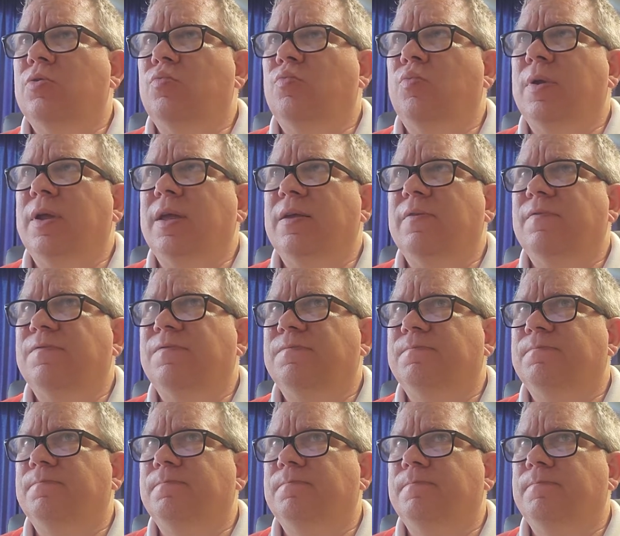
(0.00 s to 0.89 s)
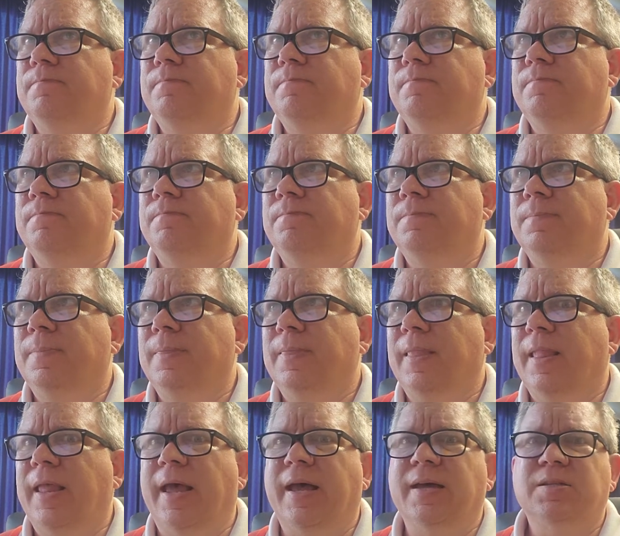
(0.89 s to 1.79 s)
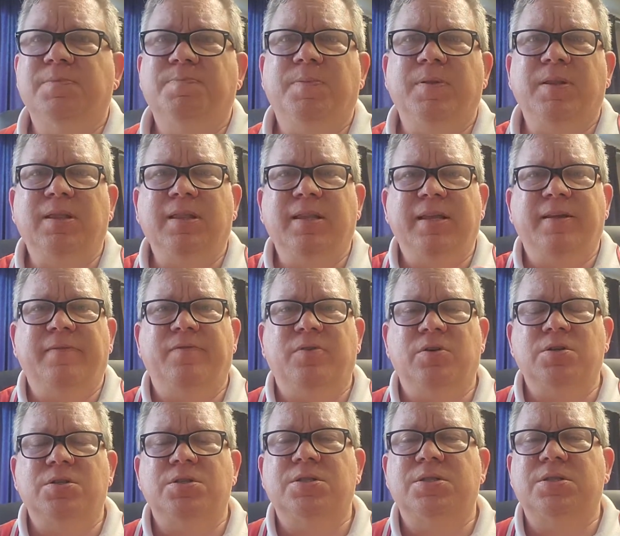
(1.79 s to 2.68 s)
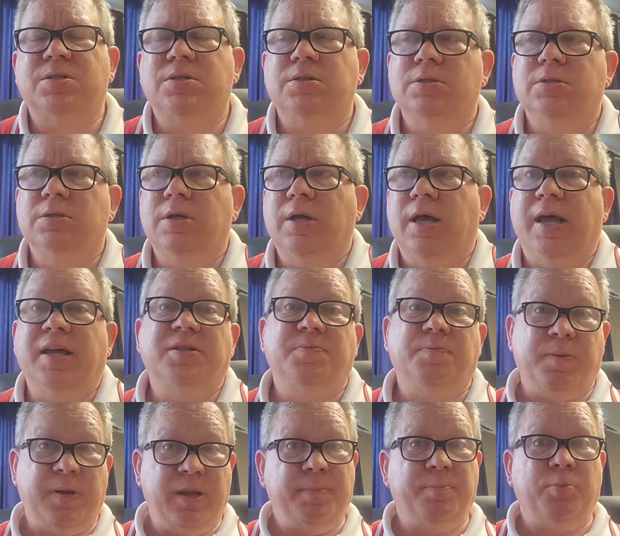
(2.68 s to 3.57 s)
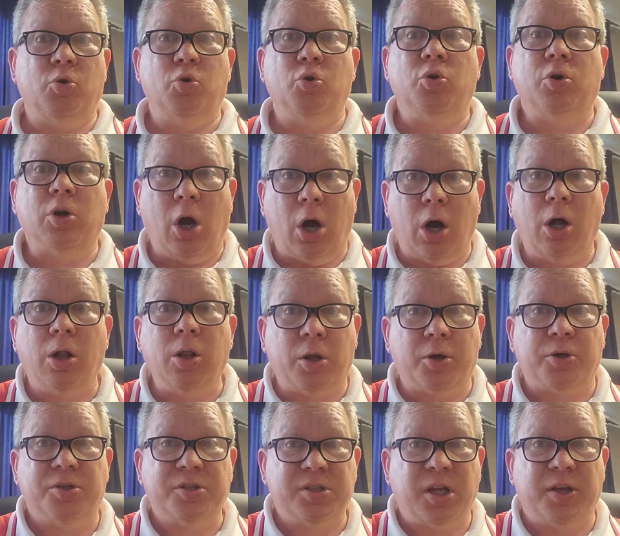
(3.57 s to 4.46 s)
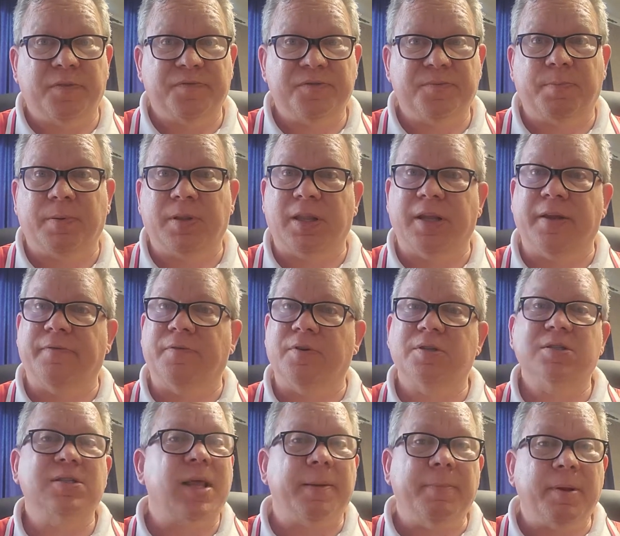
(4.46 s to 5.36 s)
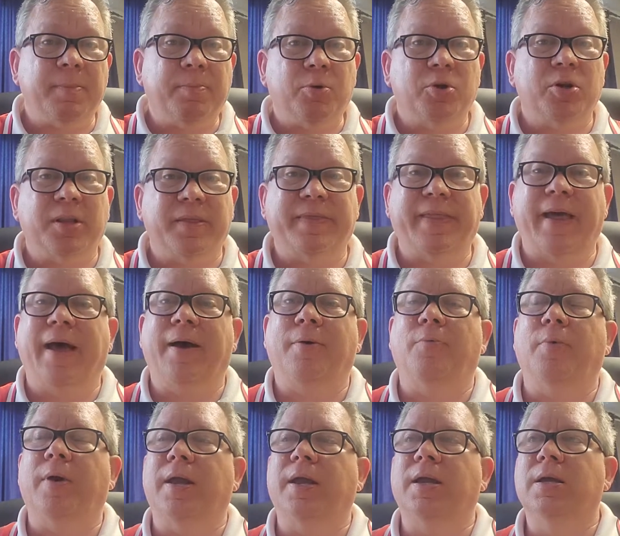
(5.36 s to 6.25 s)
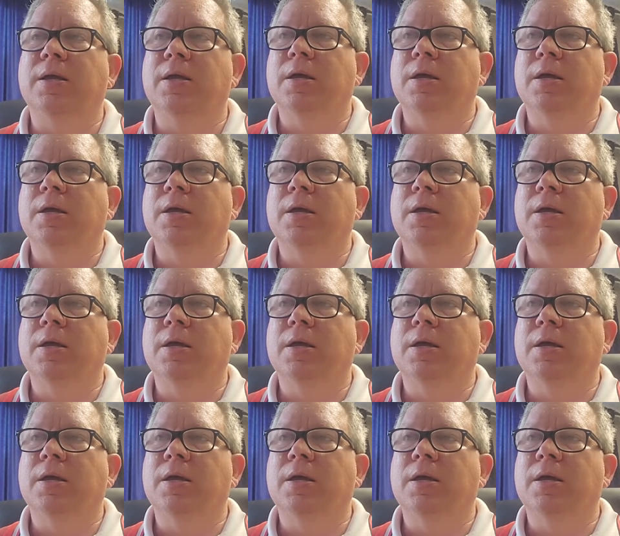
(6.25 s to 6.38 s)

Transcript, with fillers: We've, as believers, as people who call ourselves believers, let me put it that way,